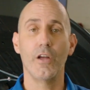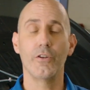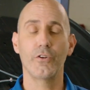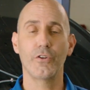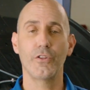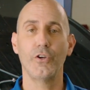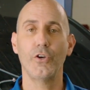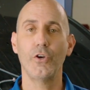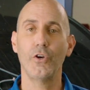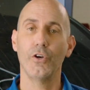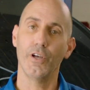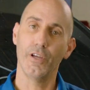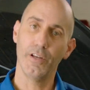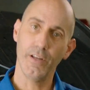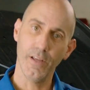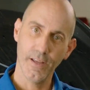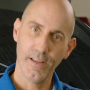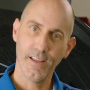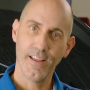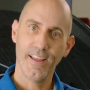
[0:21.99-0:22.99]
under the
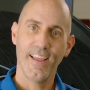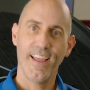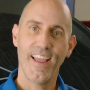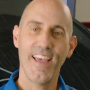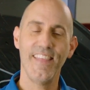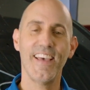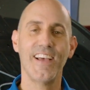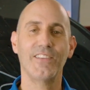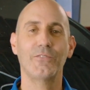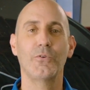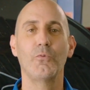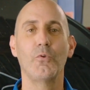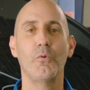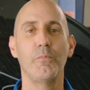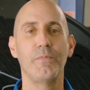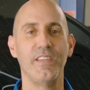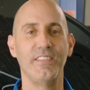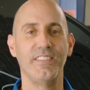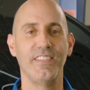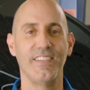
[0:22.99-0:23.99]
hood. And that's where we'll be